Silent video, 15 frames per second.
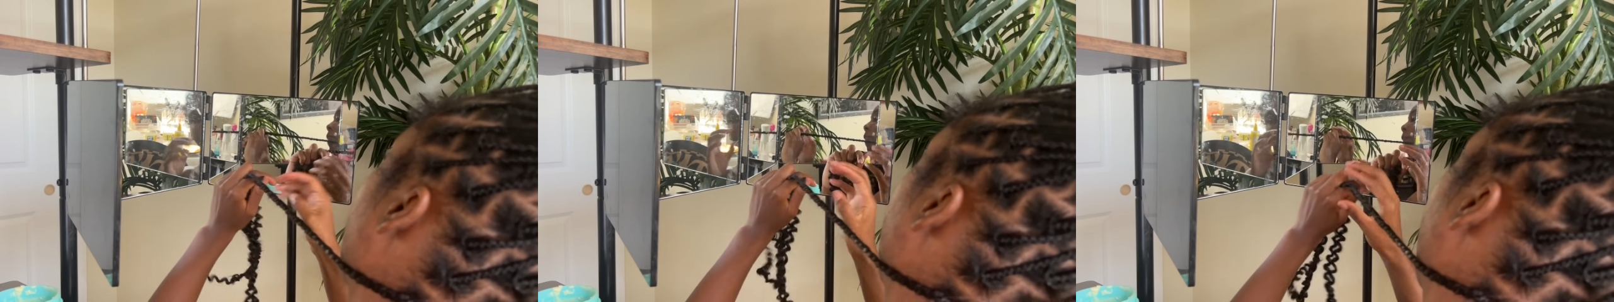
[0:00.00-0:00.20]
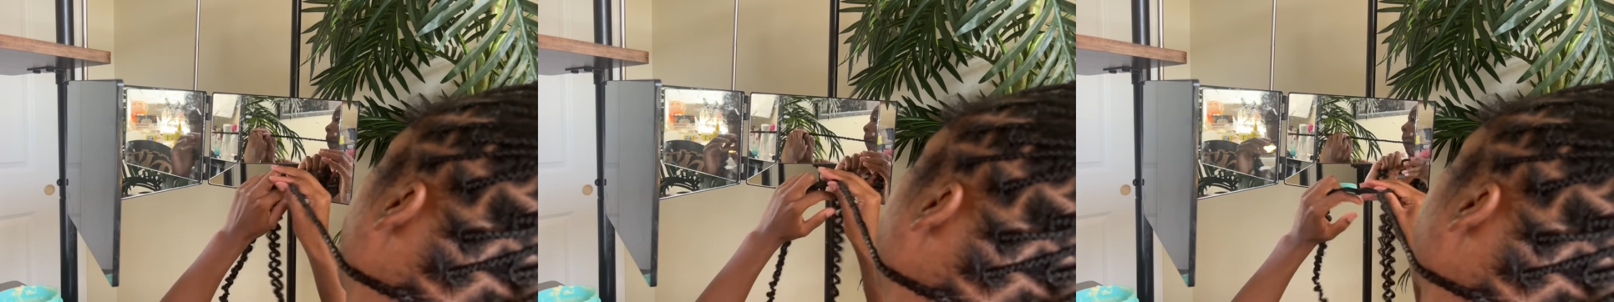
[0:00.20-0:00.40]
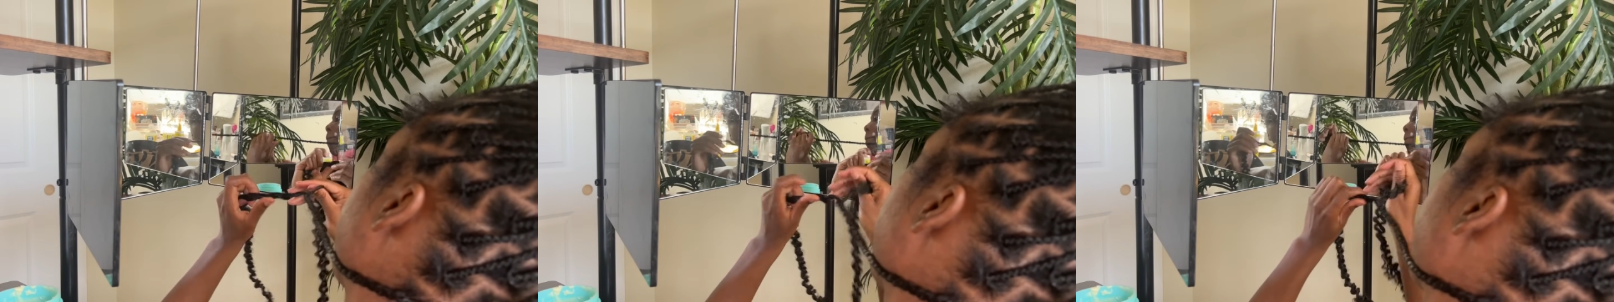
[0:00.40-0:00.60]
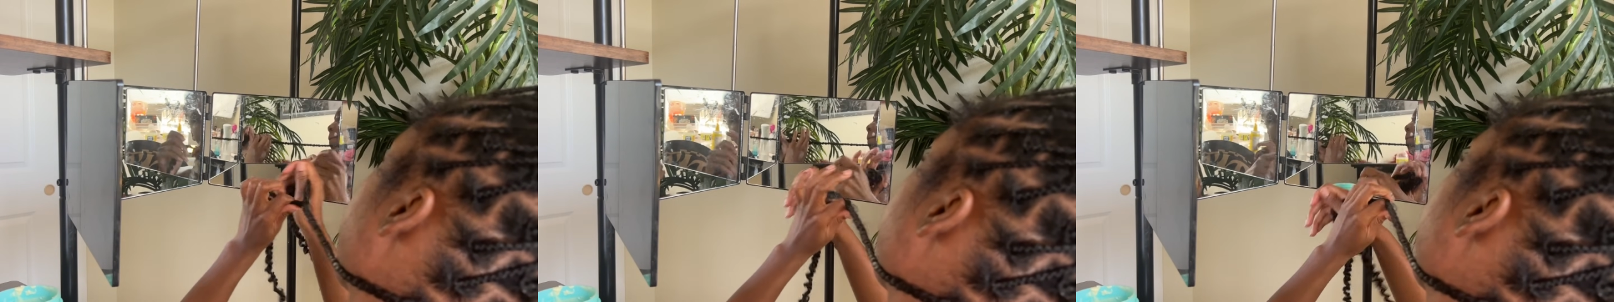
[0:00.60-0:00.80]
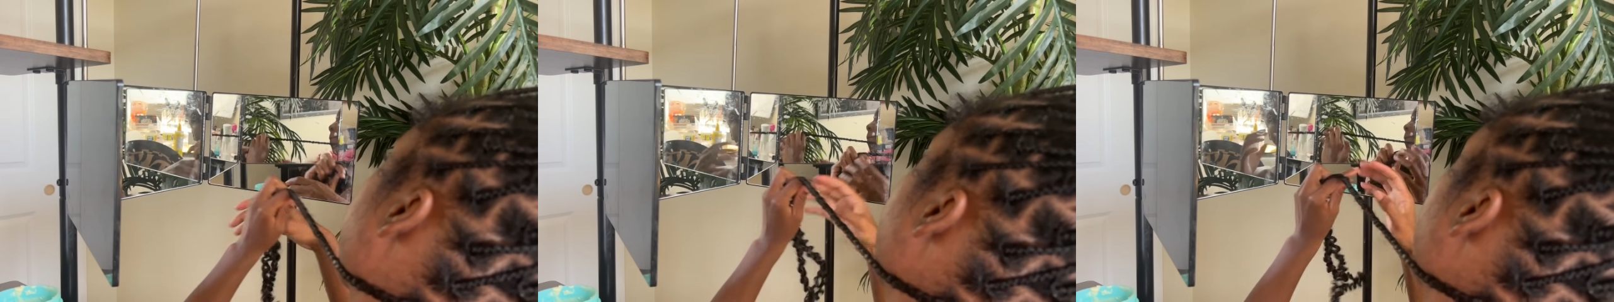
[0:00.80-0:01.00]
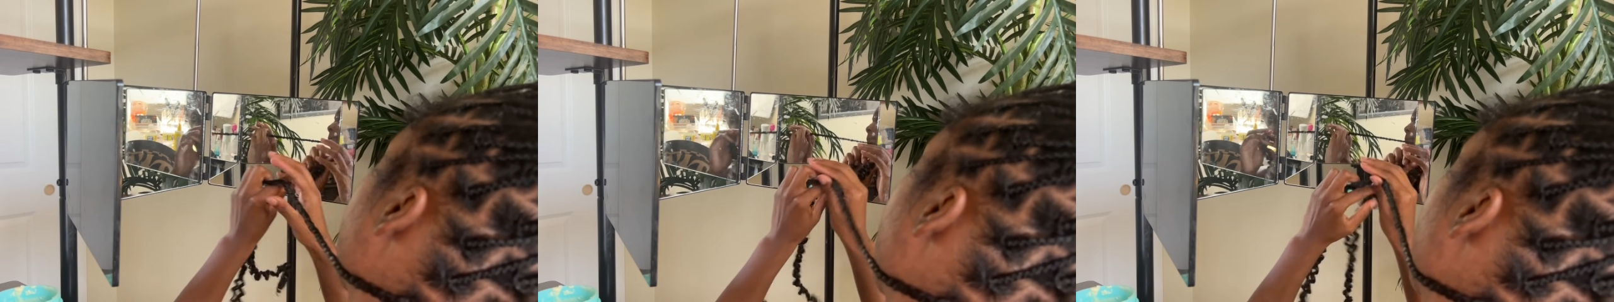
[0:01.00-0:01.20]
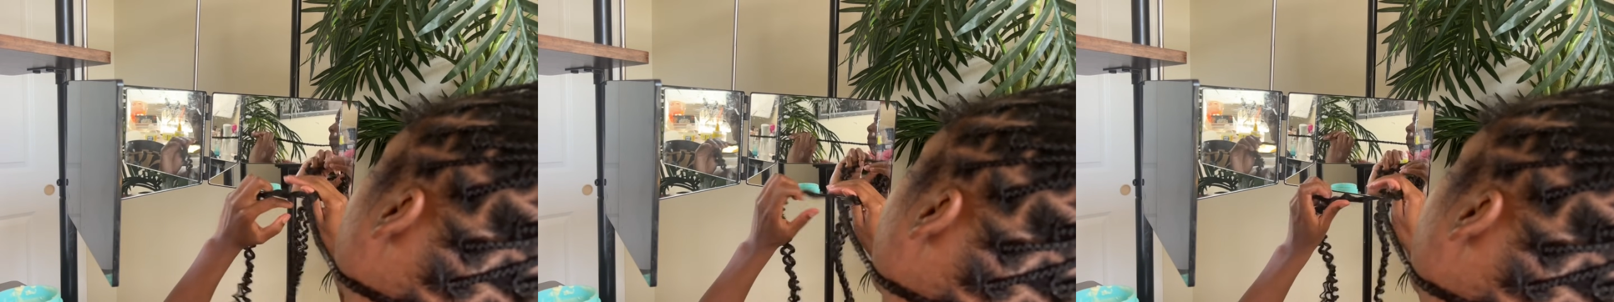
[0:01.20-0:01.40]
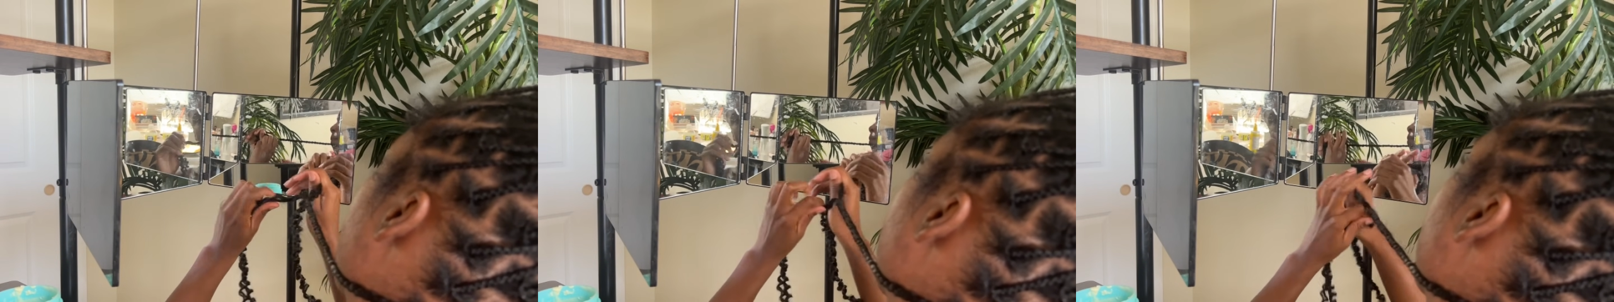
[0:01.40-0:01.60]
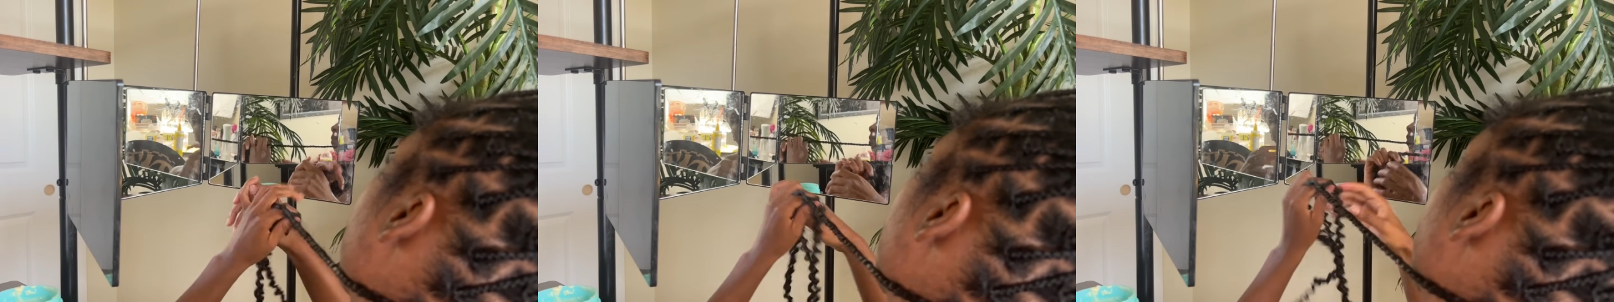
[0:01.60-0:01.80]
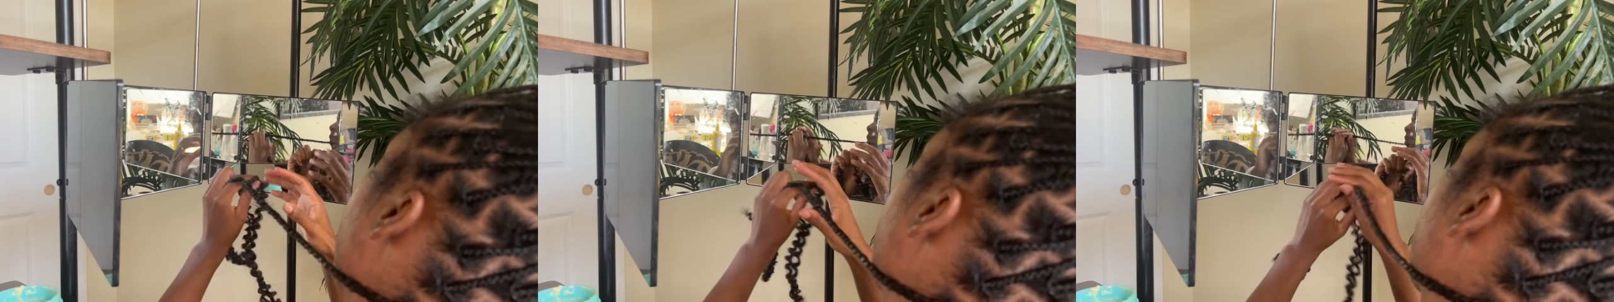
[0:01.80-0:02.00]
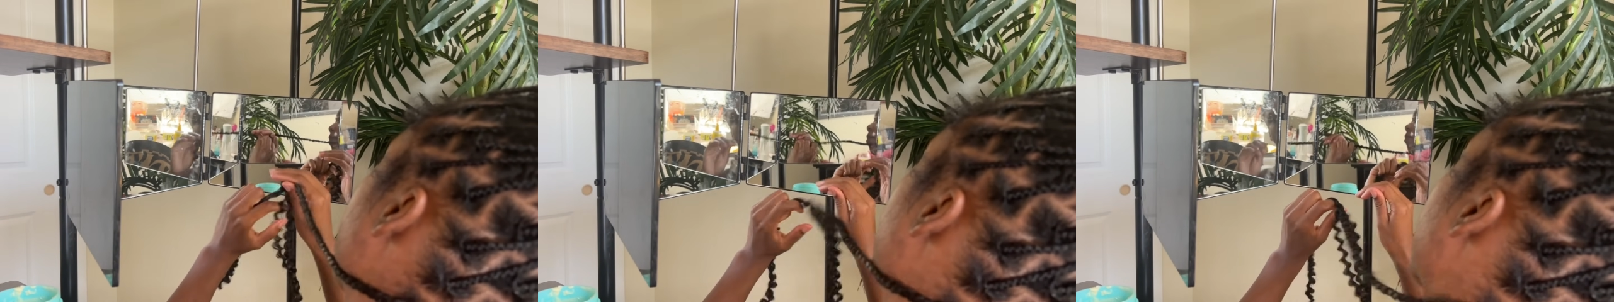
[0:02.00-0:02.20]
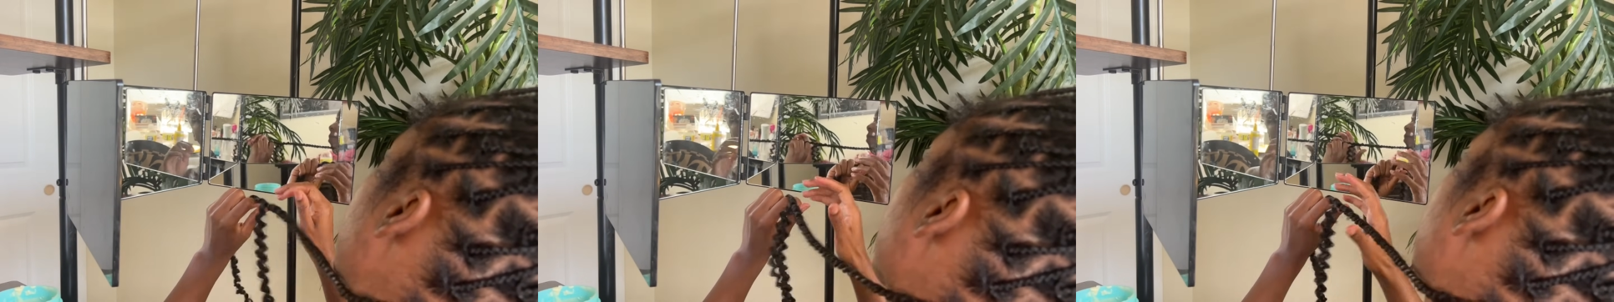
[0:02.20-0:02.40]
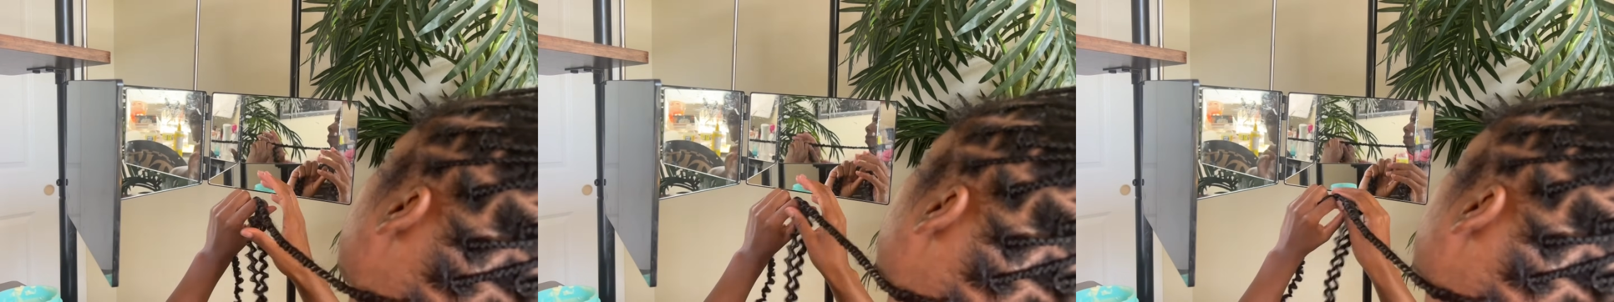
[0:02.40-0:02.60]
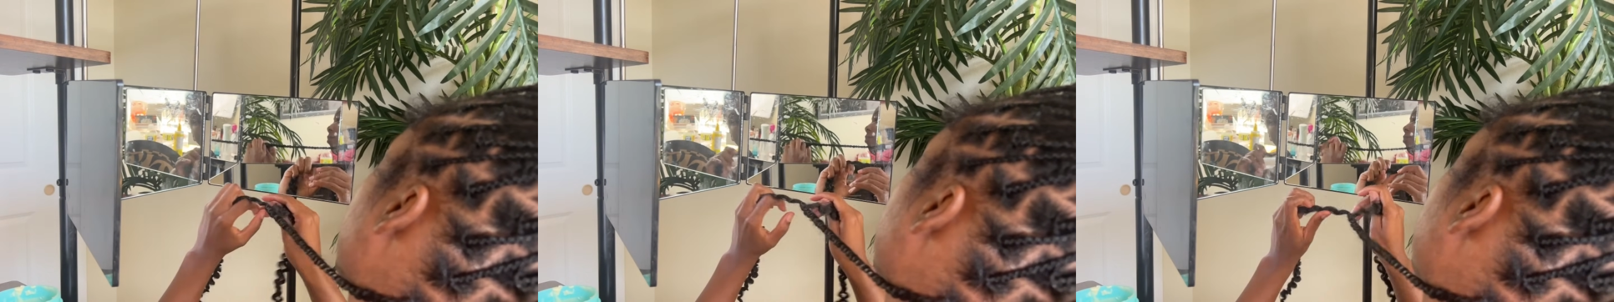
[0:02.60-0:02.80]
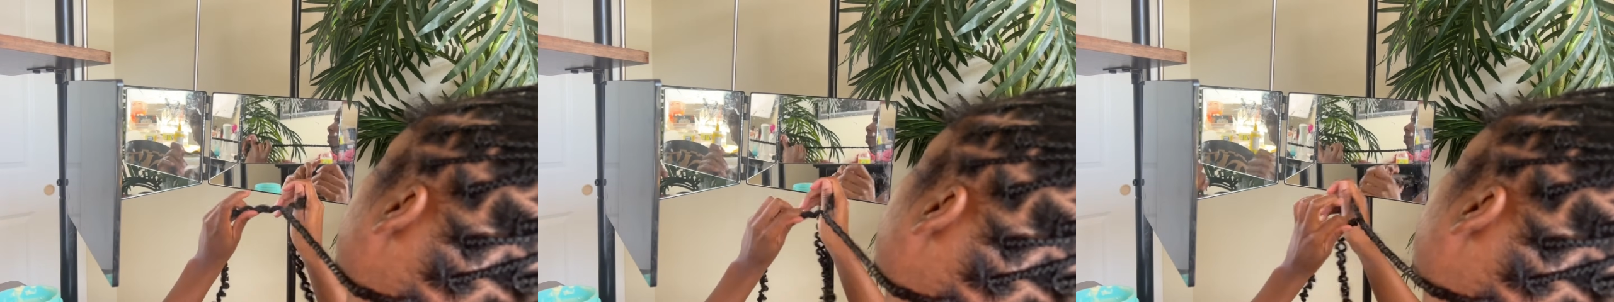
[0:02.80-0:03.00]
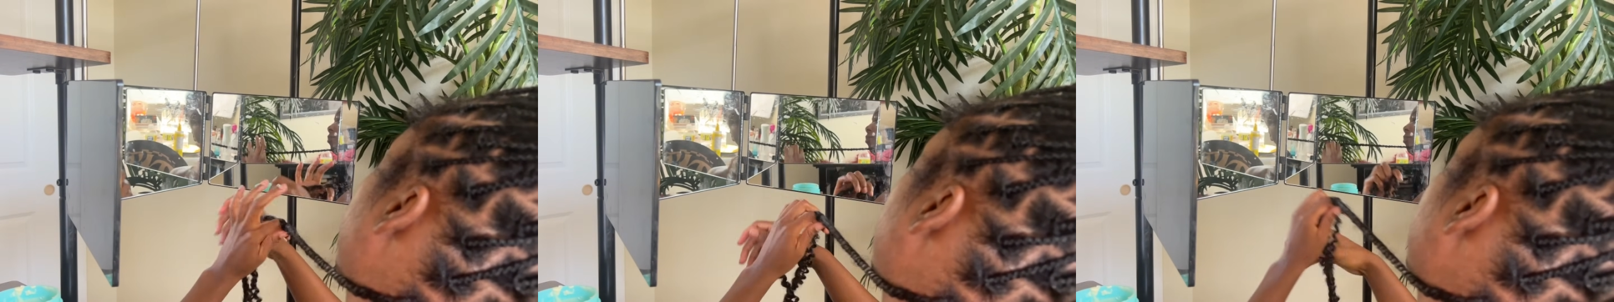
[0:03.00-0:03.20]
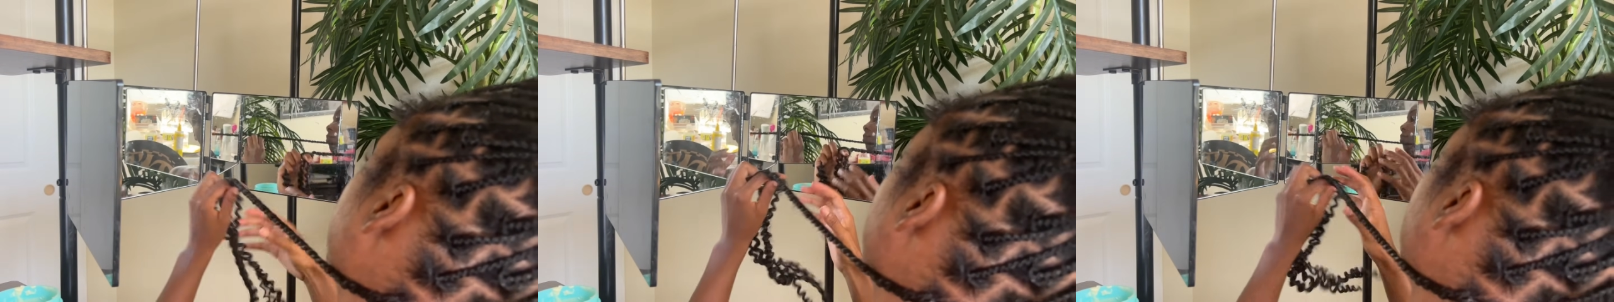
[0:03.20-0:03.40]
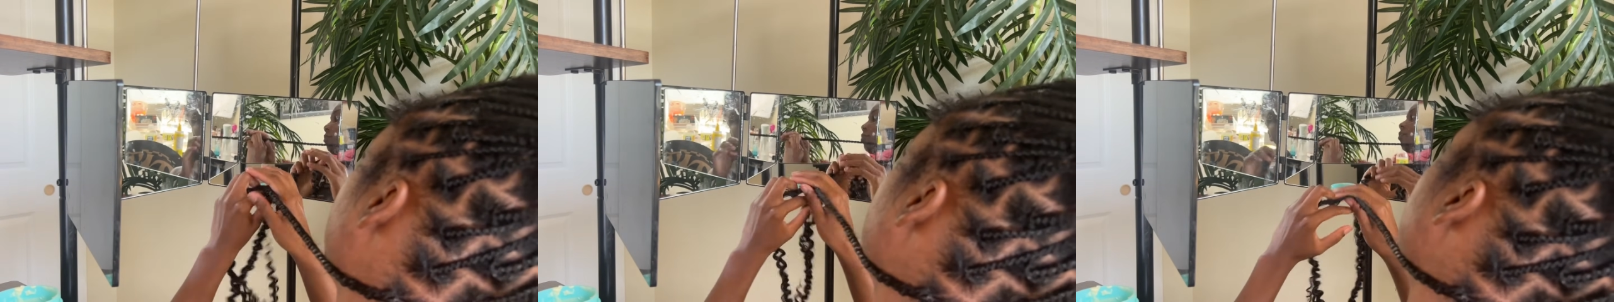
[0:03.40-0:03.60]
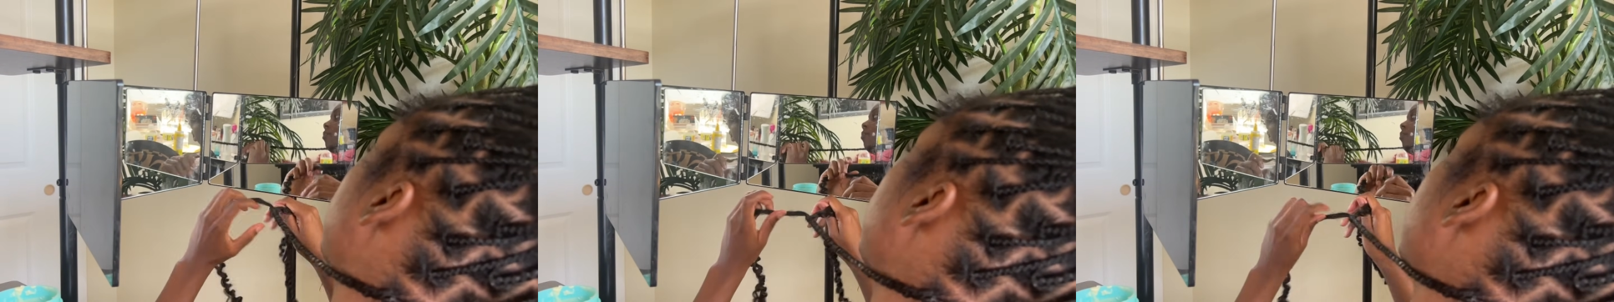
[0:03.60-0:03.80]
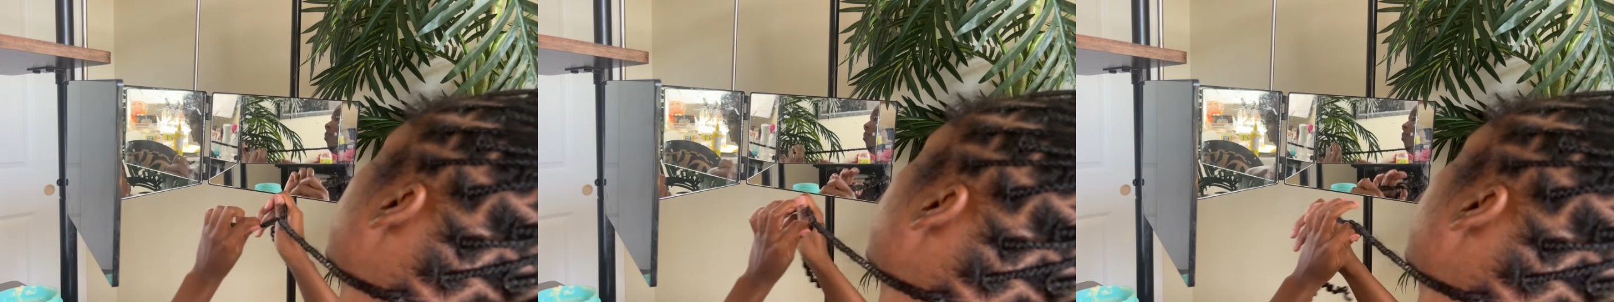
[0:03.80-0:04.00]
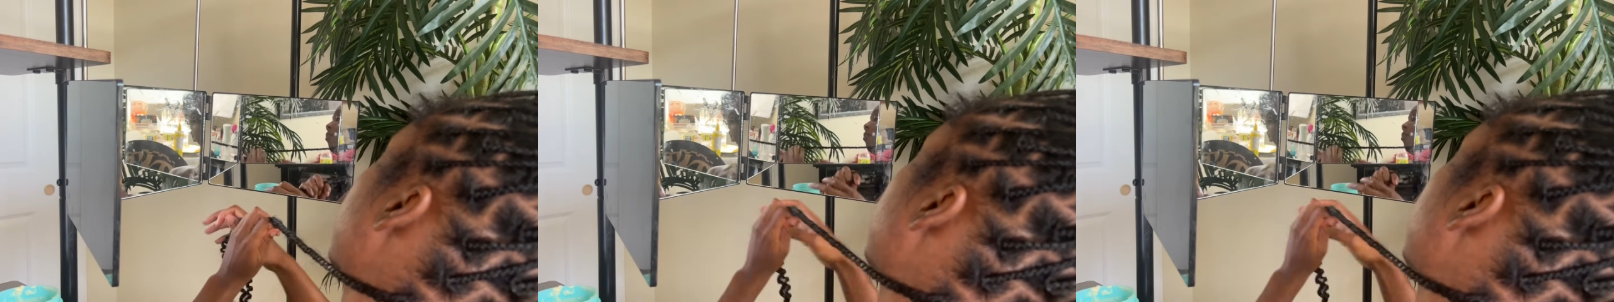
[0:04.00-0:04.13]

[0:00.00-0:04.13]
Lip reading: Nobody's mouth can be seen.